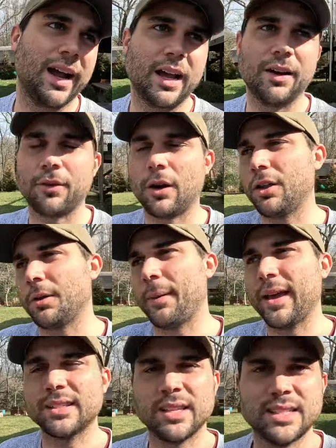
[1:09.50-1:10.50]
I cover all the
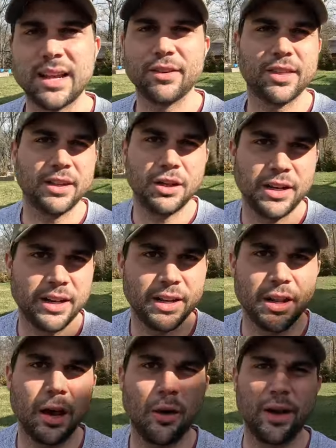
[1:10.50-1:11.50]
bases, everything you need to
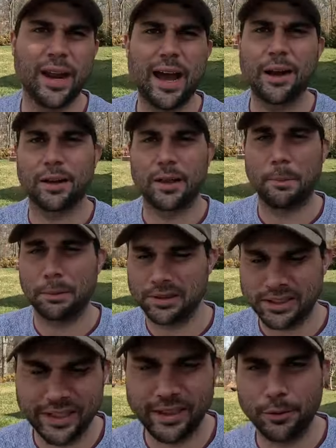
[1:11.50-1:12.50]
know and how to
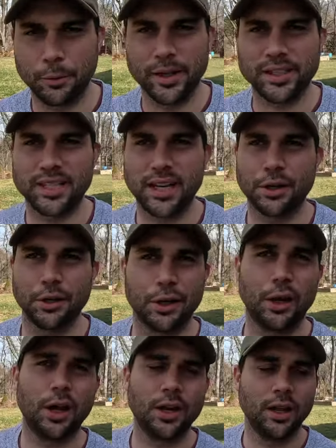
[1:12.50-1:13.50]
completely reset your
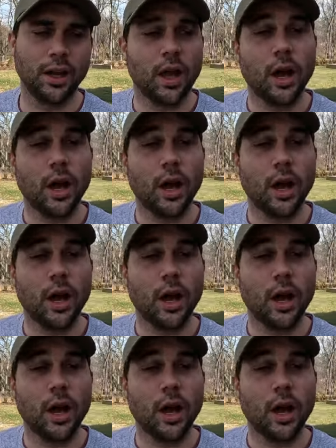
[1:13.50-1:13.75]
lawn.